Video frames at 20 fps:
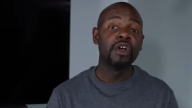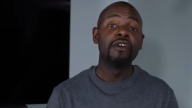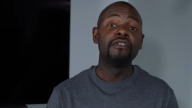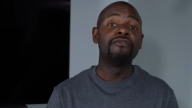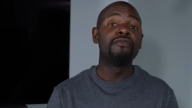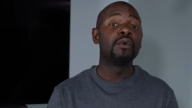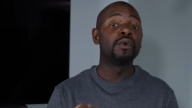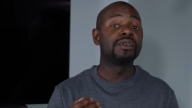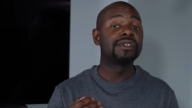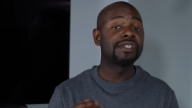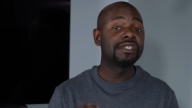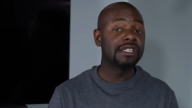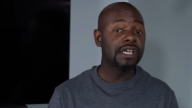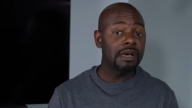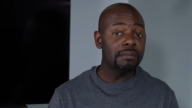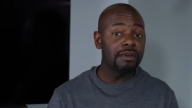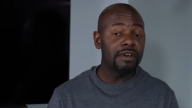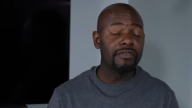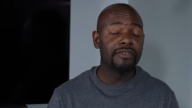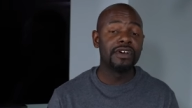For
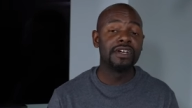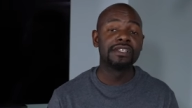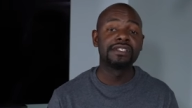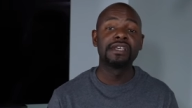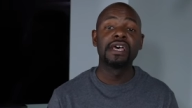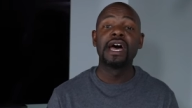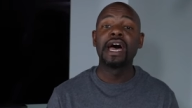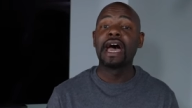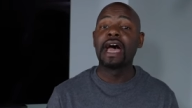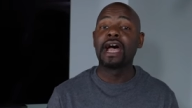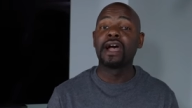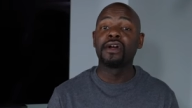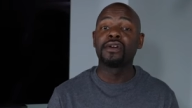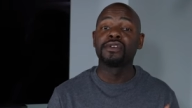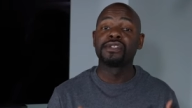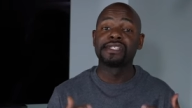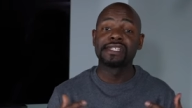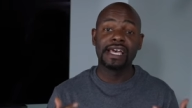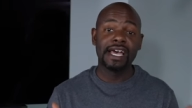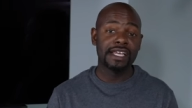some of us, our
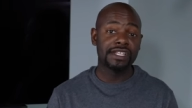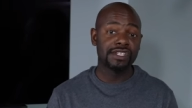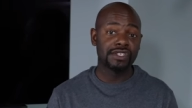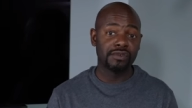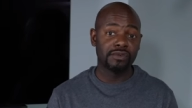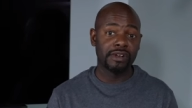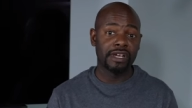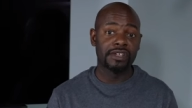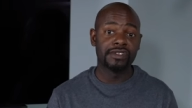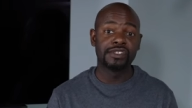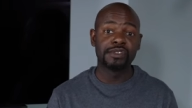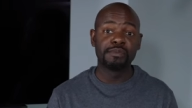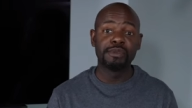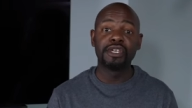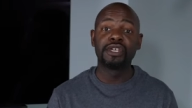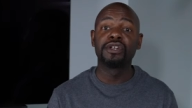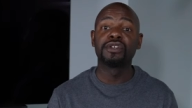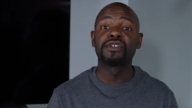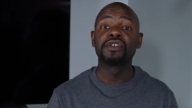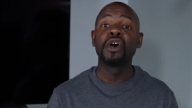side surround
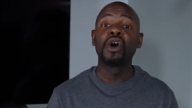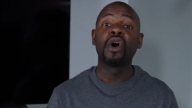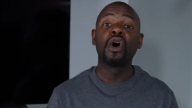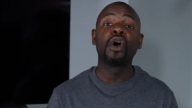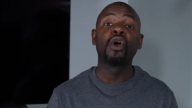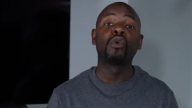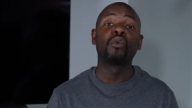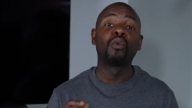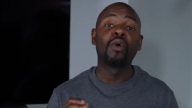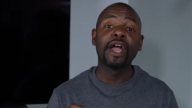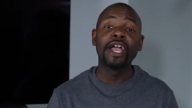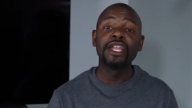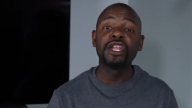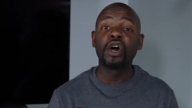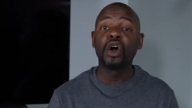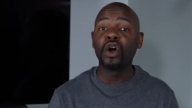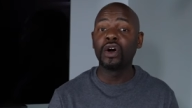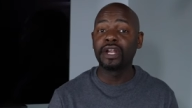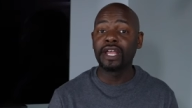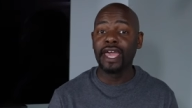speakers are right
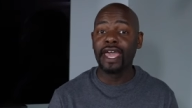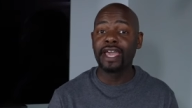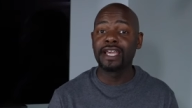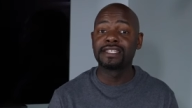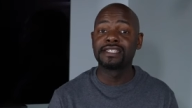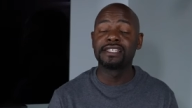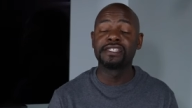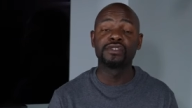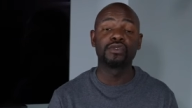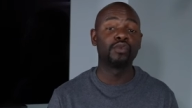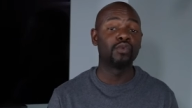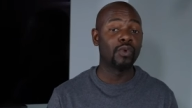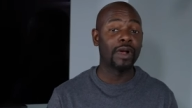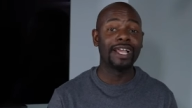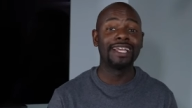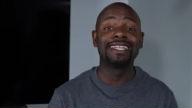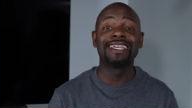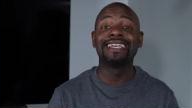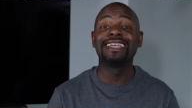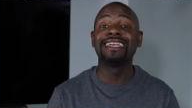on axis,
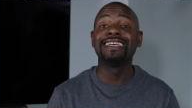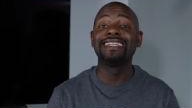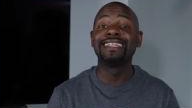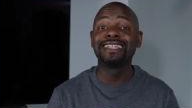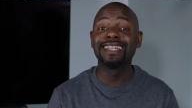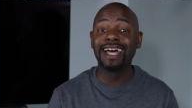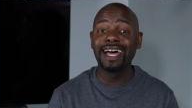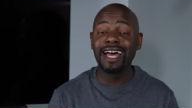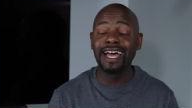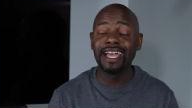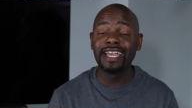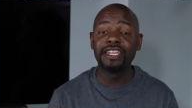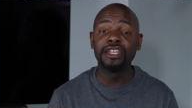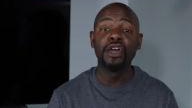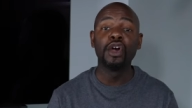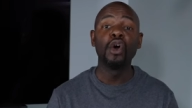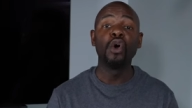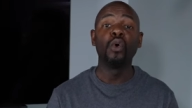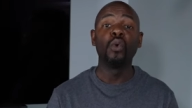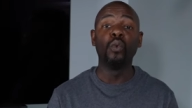right in line
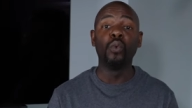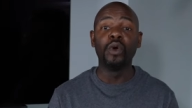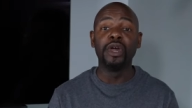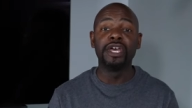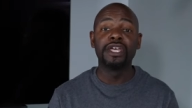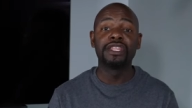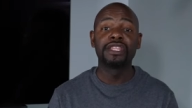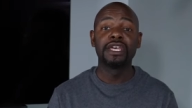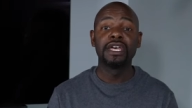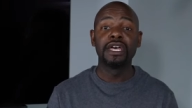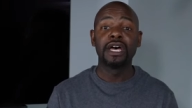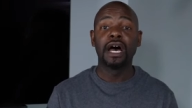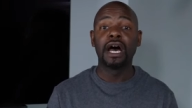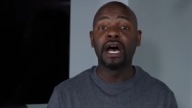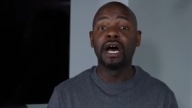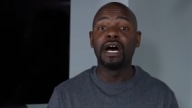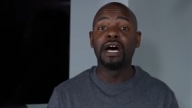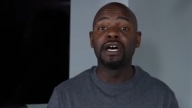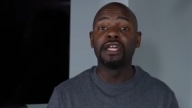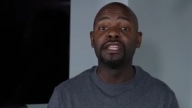with
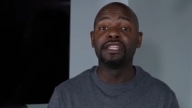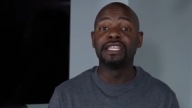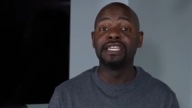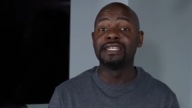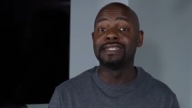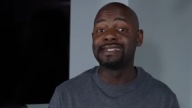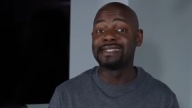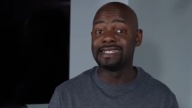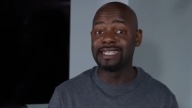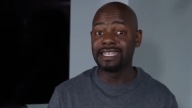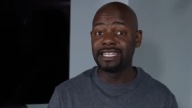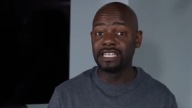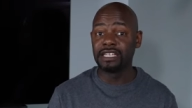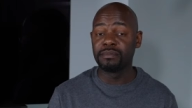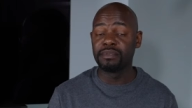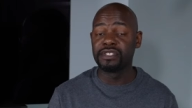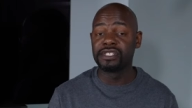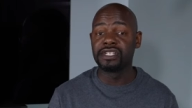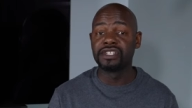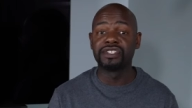uh, the seating
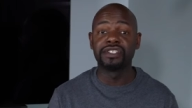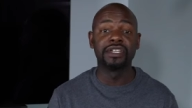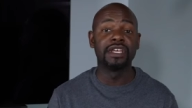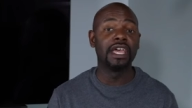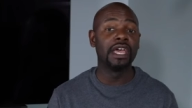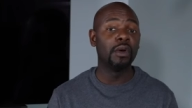position.